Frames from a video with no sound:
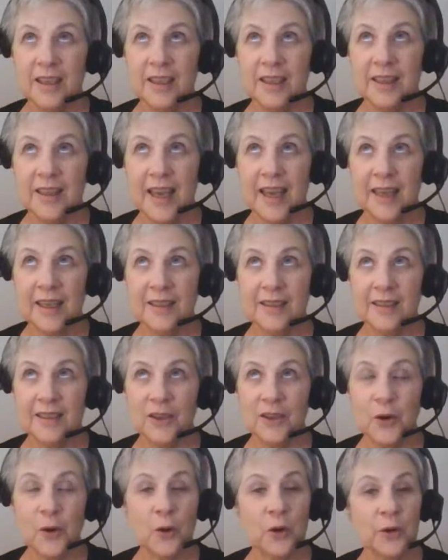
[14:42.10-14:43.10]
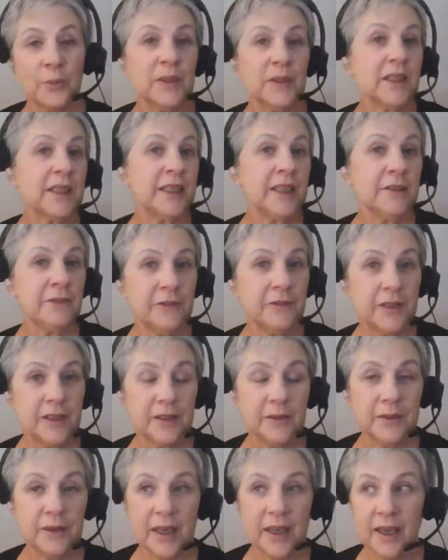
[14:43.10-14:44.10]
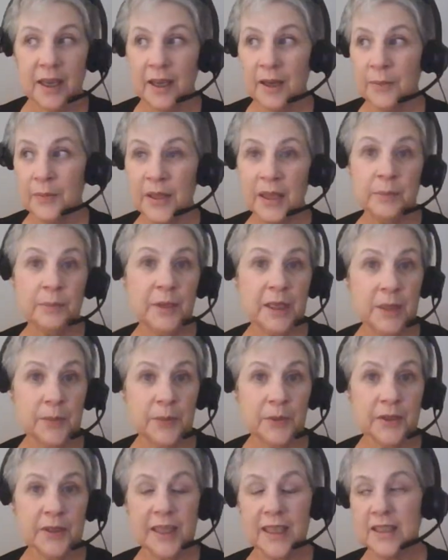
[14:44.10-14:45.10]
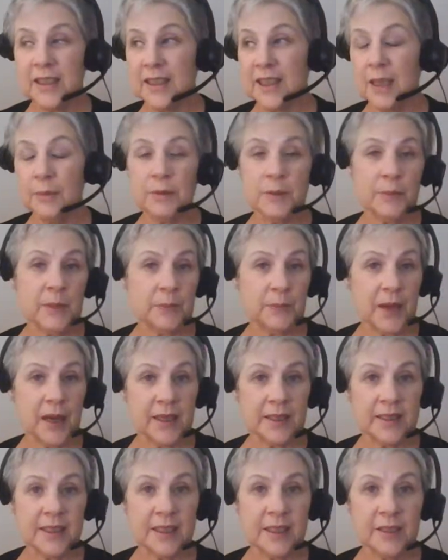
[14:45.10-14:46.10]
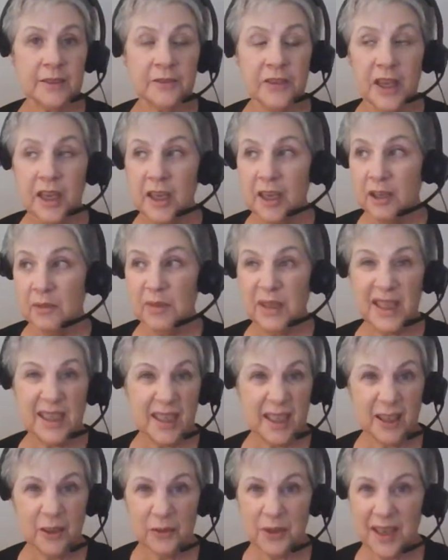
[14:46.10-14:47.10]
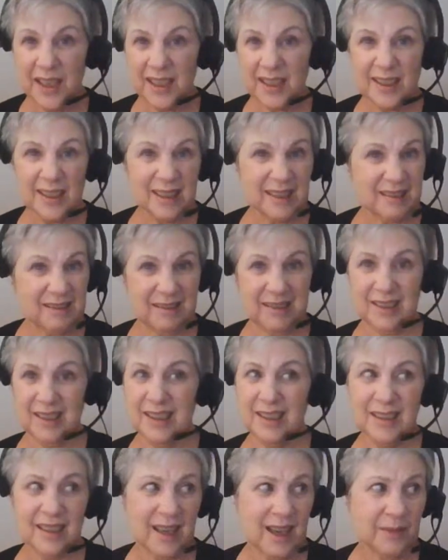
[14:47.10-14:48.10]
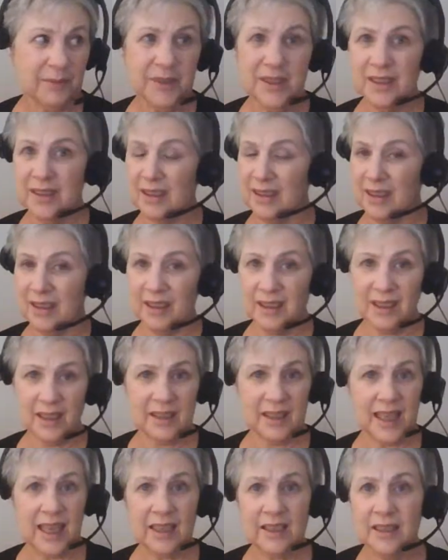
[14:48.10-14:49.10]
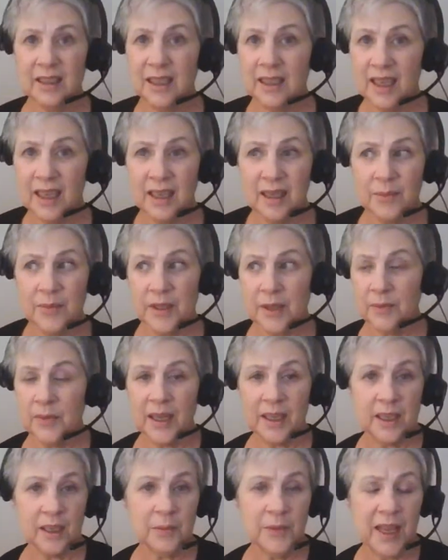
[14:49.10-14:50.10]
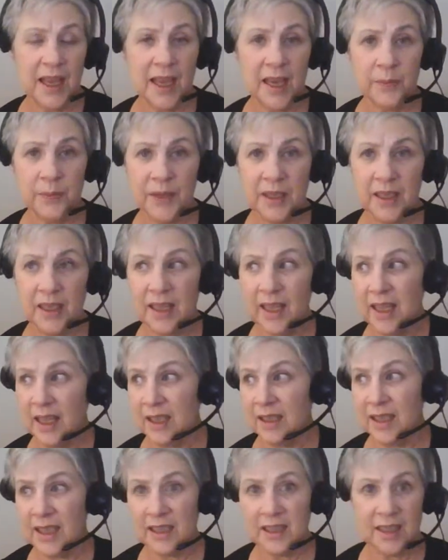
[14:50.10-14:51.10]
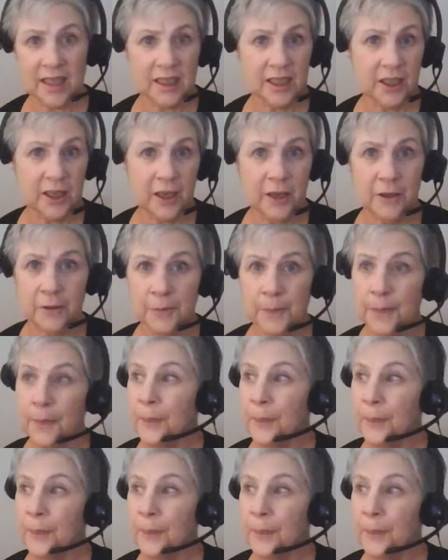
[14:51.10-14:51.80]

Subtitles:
that core belief in people, and that keeps me positive, because otherwise I'm just going to get down in the dumps. I'm not going to be happy, and next thing you know,